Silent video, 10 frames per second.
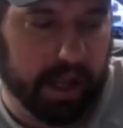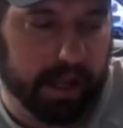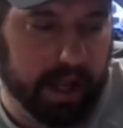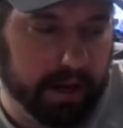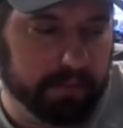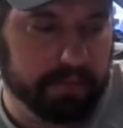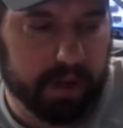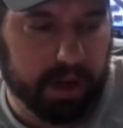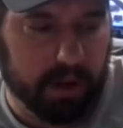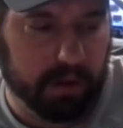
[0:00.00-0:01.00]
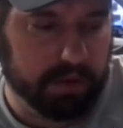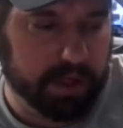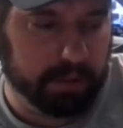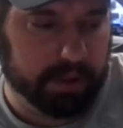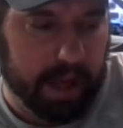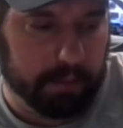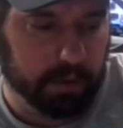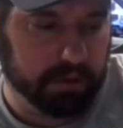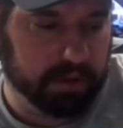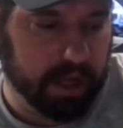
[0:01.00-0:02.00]
I kind of dibble
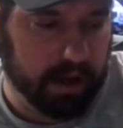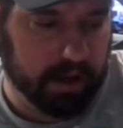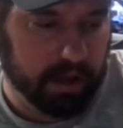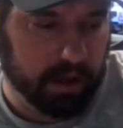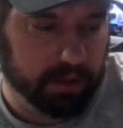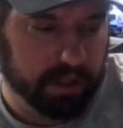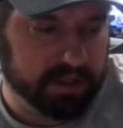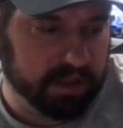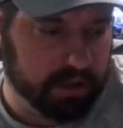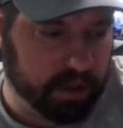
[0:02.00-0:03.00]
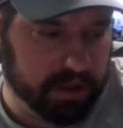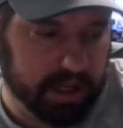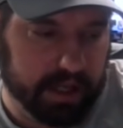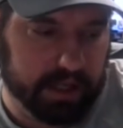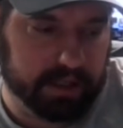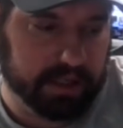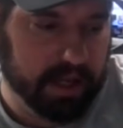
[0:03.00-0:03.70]
dabbled, kind of listen to certain things, and